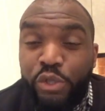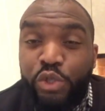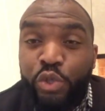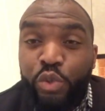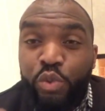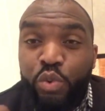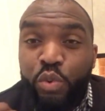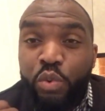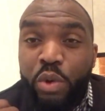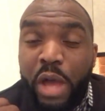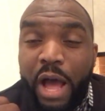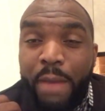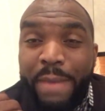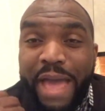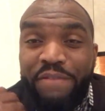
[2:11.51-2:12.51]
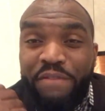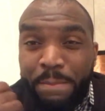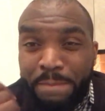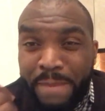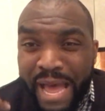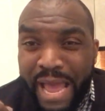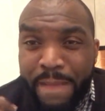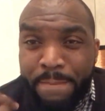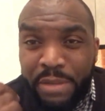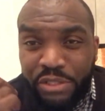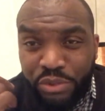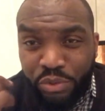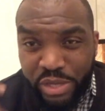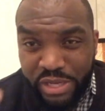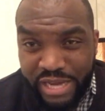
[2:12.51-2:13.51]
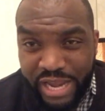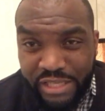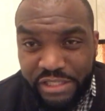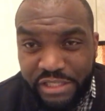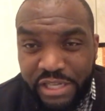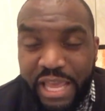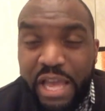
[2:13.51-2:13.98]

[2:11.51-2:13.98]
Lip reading: to have a mind-muscle connection.